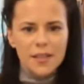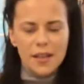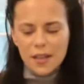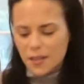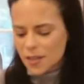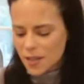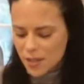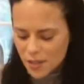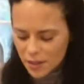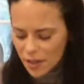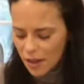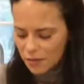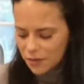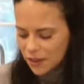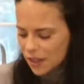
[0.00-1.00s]
and has this
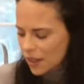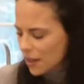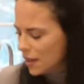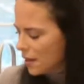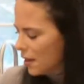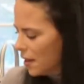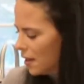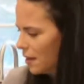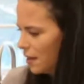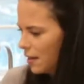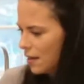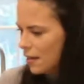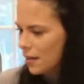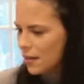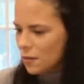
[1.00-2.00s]
lovely
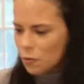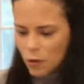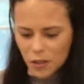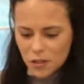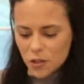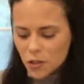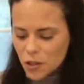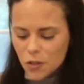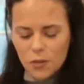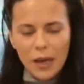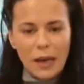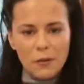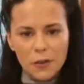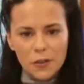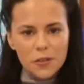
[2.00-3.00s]
1 to 2
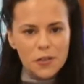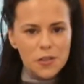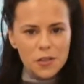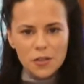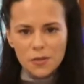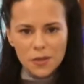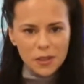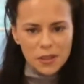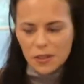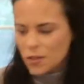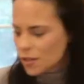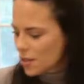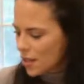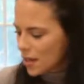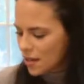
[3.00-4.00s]
hours to really
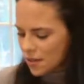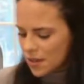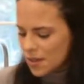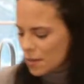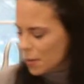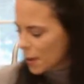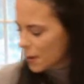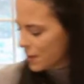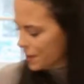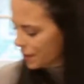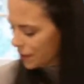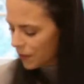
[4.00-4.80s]
just kind of simmer.